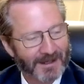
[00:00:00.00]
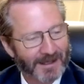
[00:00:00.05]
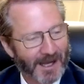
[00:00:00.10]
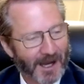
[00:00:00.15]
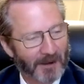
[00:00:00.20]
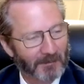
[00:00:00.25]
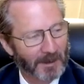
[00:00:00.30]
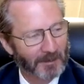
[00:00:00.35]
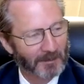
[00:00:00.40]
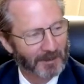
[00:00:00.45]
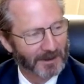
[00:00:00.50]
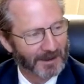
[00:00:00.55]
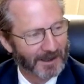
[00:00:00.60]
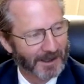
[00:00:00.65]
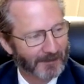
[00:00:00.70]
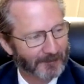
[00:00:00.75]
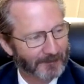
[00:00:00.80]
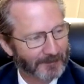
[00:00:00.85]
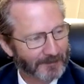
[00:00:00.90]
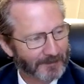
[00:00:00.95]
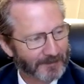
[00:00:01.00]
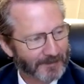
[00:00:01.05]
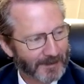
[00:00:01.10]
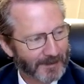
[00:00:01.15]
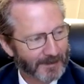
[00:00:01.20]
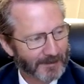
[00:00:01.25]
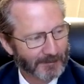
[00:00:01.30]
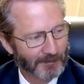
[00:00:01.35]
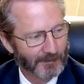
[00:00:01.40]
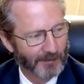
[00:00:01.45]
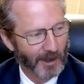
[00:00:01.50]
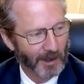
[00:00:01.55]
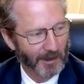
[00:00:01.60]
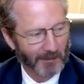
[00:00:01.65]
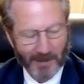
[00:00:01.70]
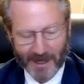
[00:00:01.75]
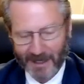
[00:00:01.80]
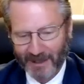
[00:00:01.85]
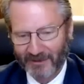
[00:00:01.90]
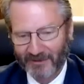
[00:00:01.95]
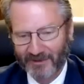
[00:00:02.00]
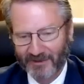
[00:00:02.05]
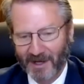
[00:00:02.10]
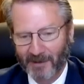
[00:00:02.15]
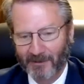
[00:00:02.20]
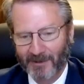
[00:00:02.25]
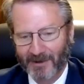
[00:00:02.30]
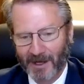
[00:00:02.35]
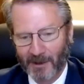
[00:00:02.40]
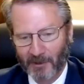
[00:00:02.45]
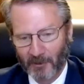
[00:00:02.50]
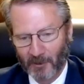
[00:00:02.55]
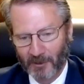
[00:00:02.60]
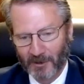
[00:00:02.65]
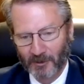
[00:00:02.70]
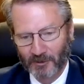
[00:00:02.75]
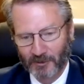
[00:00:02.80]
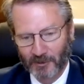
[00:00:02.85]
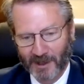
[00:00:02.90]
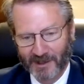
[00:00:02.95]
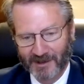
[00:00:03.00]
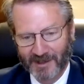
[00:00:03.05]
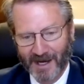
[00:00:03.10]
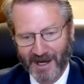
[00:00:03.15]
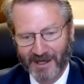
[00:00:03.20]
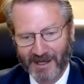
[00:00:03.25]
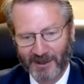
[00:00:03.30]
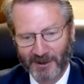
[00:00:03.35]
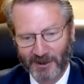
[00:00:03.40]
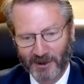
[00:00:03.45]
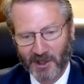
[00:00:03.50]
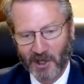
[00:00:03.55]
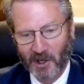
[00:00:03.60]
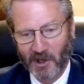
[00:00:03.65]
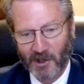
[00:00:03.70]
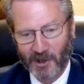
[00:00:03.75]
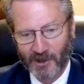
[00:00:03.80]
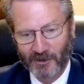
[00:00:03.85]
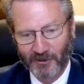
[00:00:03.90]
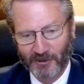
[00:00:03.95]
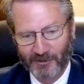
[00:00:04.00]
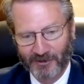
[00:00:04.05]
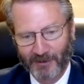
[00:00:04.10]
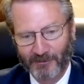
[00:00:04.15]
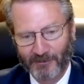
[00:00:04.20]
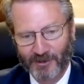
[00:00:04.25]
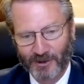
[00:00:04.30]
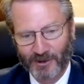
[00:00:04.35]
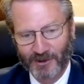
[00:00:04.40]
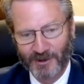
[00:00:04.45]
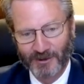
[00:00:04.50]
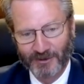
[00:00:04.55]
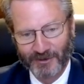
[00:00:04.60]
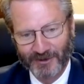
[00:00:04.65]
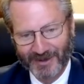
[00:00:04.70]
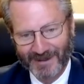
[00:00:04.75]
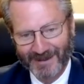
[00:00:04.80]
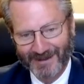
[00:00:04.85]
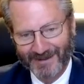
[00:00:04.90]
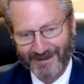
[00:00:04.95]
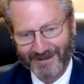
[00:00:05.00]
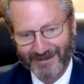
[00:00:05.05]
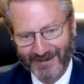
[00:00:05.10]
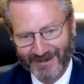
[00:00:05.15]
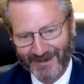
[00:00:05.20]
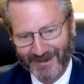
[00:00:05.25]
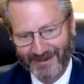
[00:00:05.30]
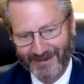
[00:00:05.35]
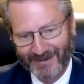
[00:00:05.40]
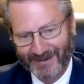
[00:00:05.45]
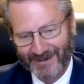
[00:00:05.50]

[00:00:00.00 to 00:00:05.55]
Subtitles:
remember Mark Meadows coming there with one of those rectangular cards, which I'm sure you've seen. It says